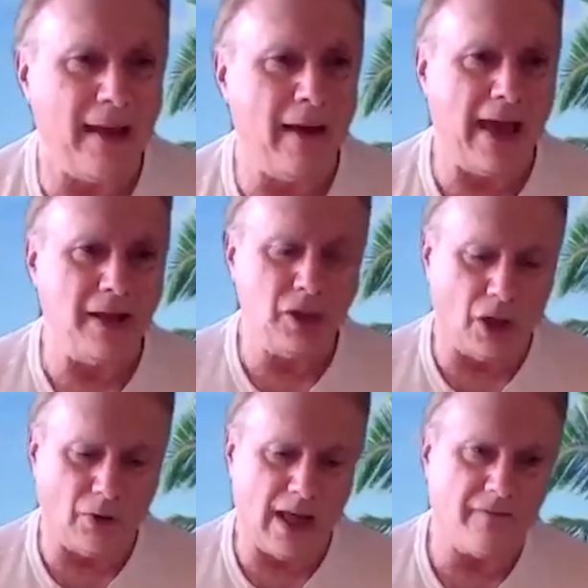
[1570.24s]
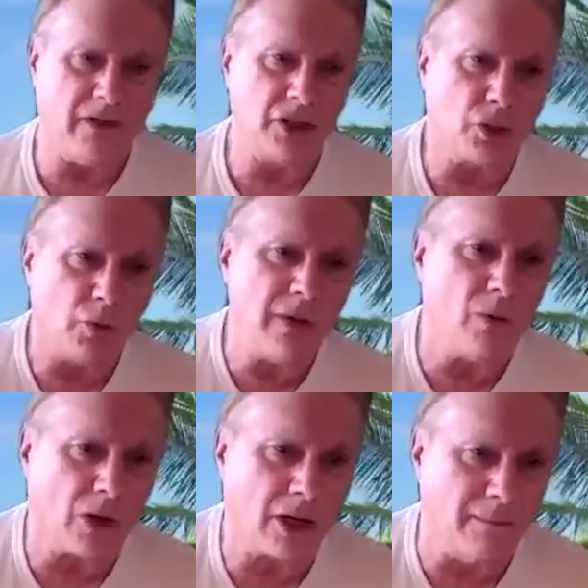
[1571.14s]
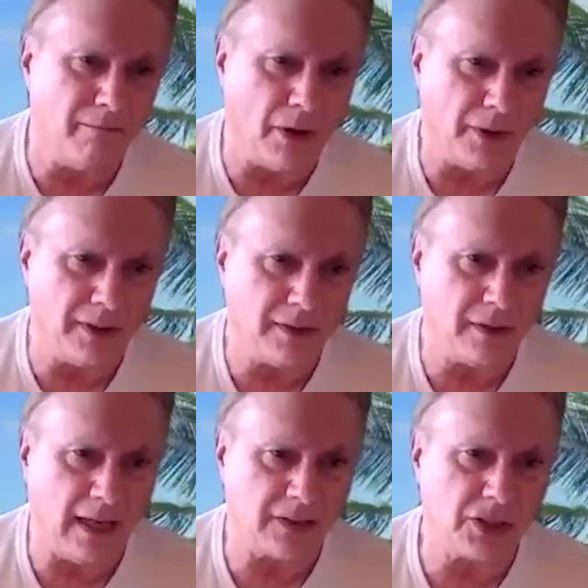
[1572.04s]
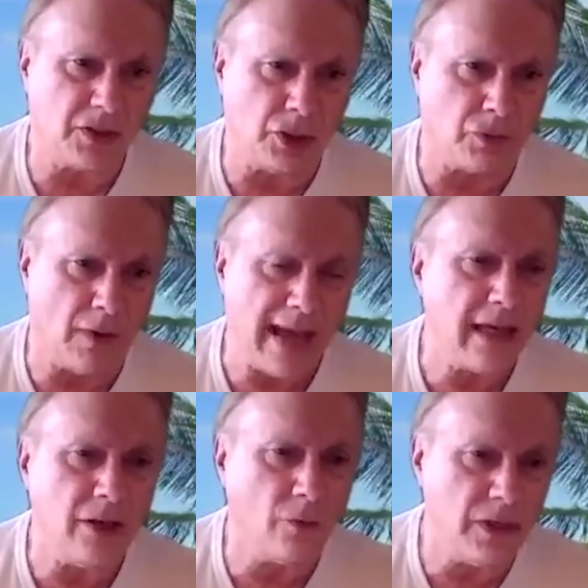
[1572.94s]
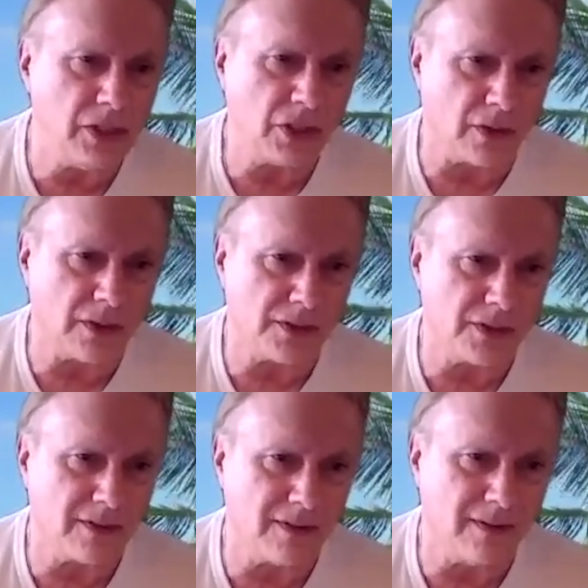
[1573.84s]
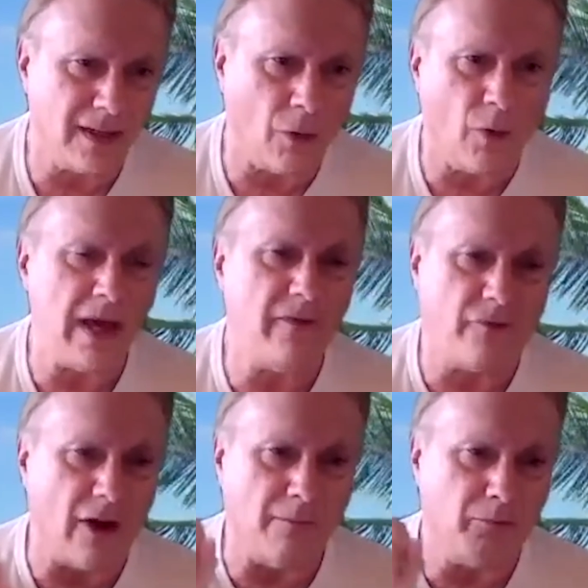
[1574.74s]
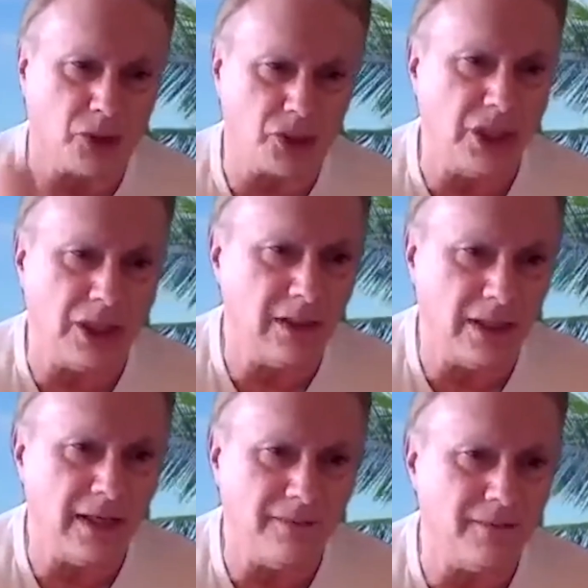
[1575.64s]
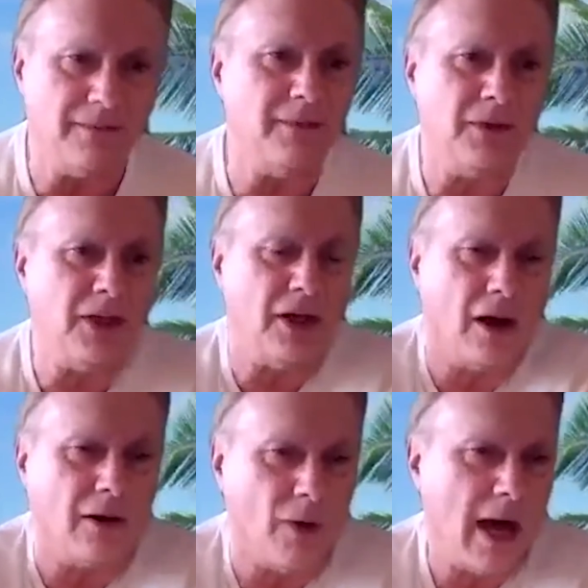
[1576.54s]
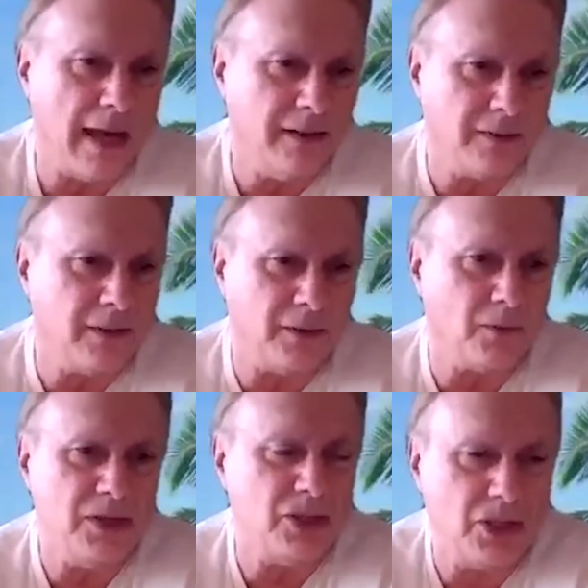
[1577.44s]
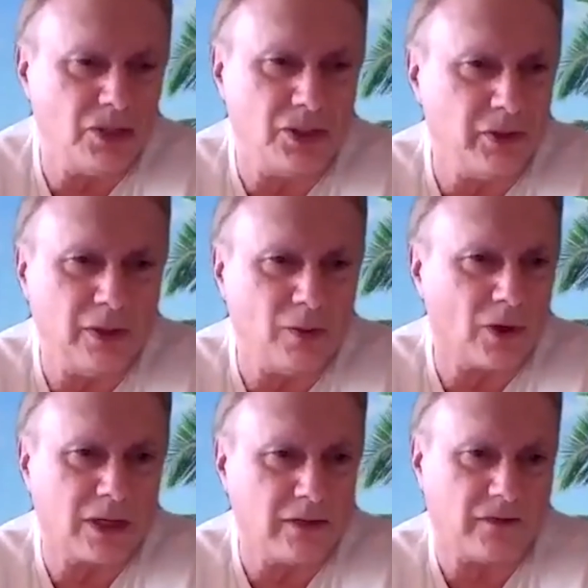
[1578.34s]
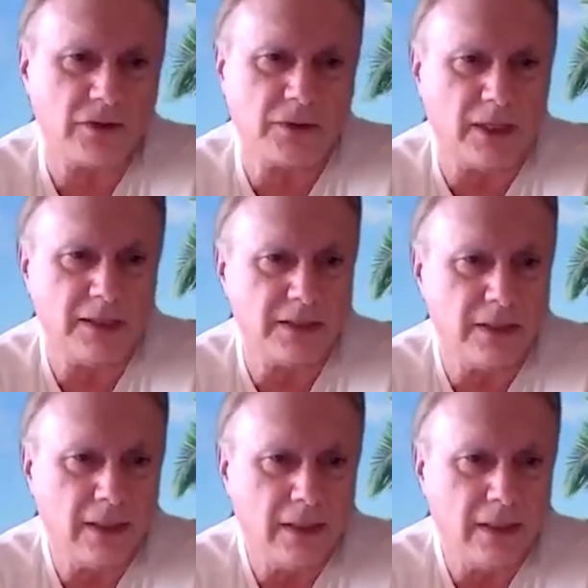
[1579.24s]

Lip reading: And you don't have this rework component that's dragging resource away from pushing the ROI, the reason you're doing the work in the first place.